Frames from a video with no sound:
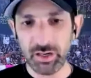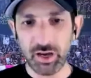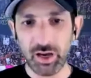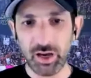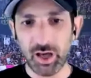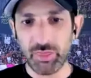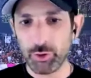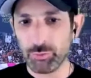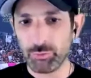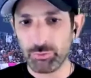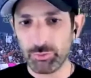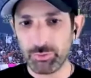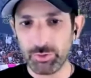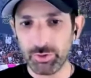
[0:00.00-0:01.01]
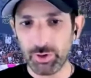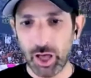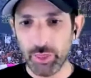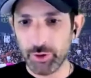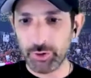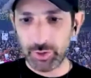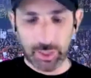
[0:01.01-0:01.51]

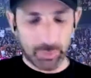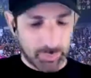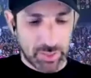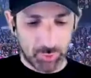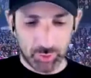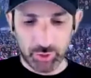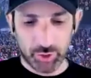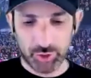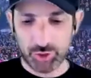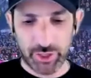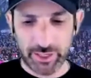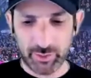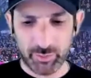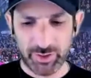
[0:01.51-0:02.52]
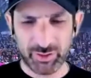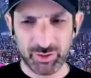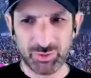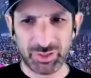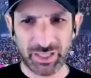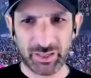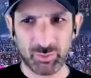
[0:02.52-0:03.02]
other like people you're training with
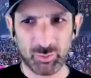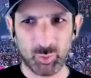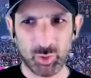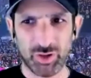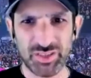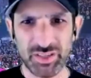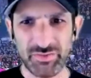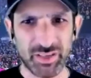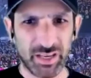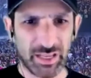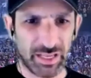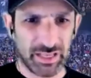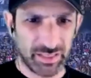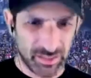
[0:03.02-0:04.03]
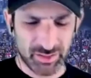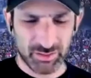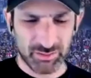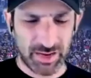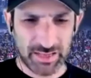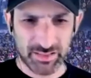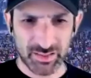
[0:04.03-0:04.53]
who like weren't even into
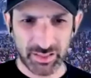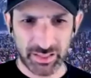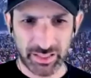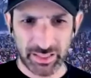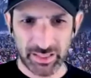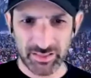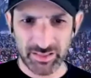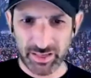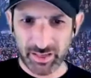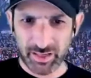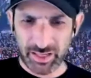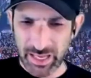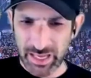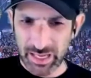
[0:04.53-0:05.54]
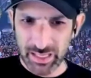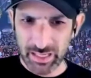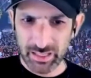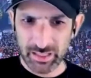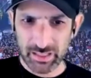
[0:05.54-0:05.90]
wrestling as like a kid?